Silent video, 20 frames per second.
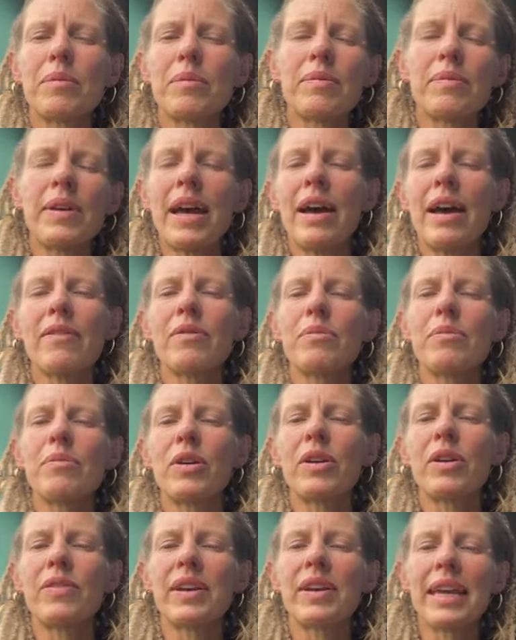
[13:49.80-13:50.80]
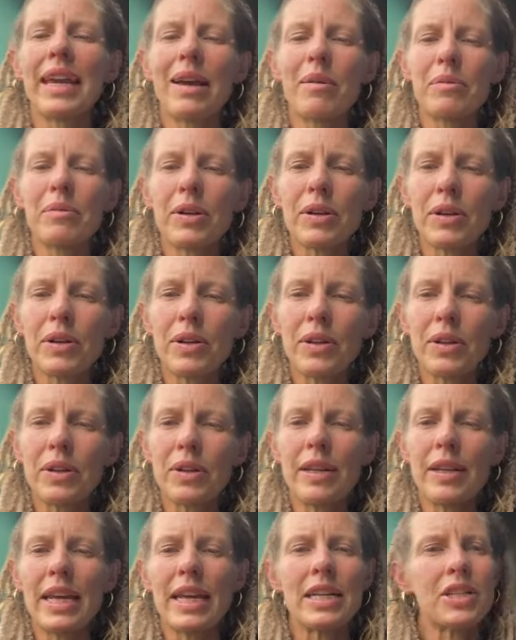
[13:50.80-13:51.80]
have more of a chemical
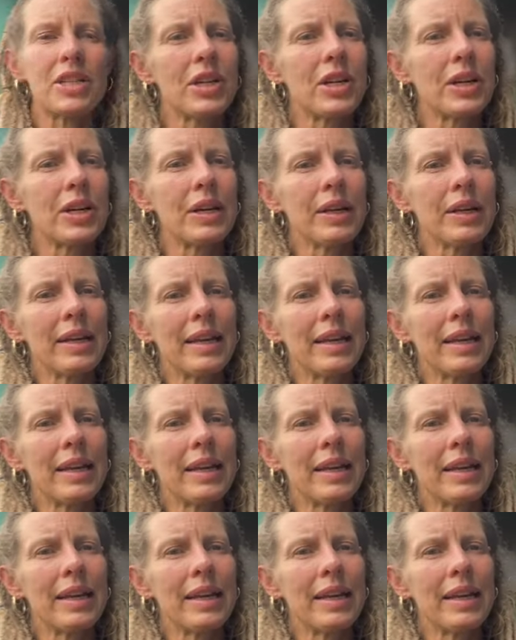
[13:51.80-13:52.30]
nature.